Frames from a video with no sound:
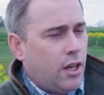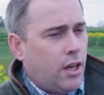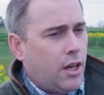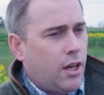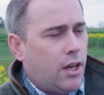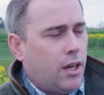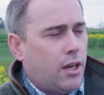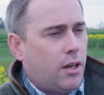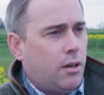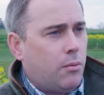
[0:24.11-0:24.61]

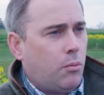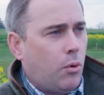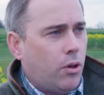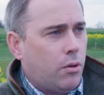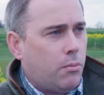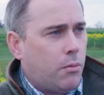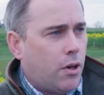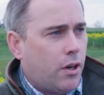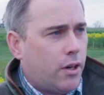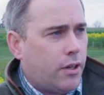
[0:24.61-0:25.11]
And one
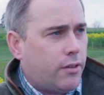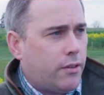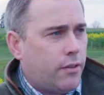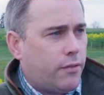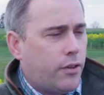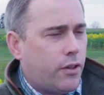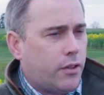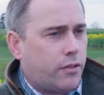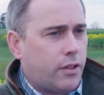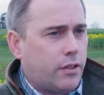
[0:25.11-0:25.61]
of the
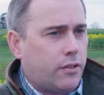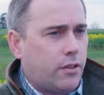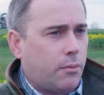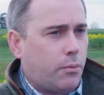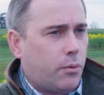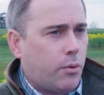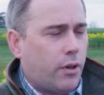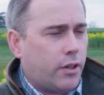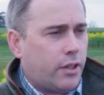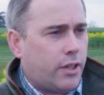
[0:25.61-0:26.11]
first things
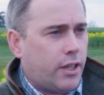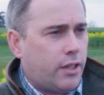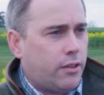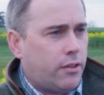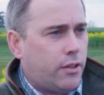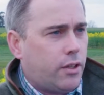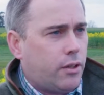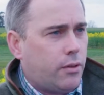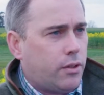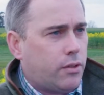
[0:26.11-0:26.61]
I'm quite keen
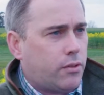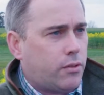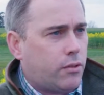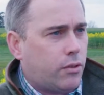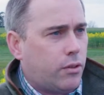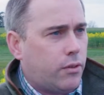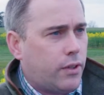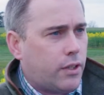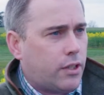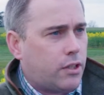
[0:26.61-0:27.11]
to do is
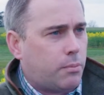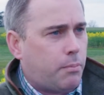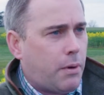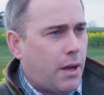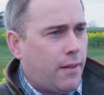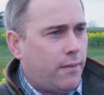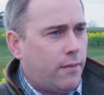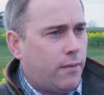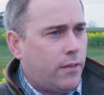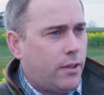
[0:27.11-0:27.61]
sort of
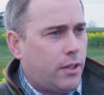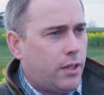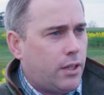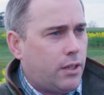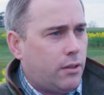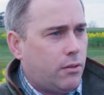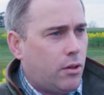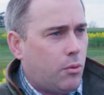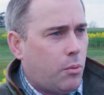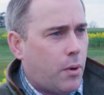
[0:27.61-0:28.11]
expand
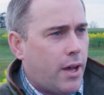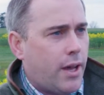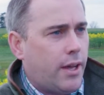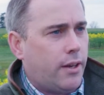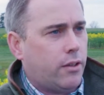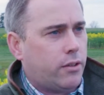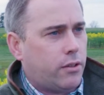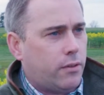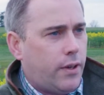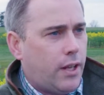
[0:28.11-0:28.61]
the
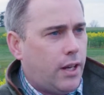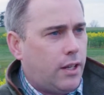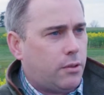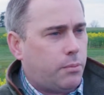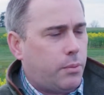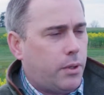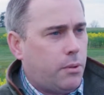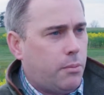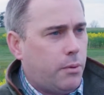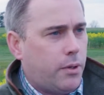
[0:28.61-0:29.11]
awareness of
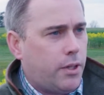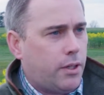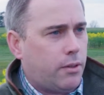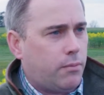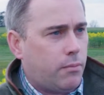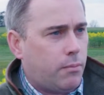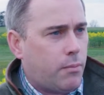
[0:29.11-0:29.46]
LSPB.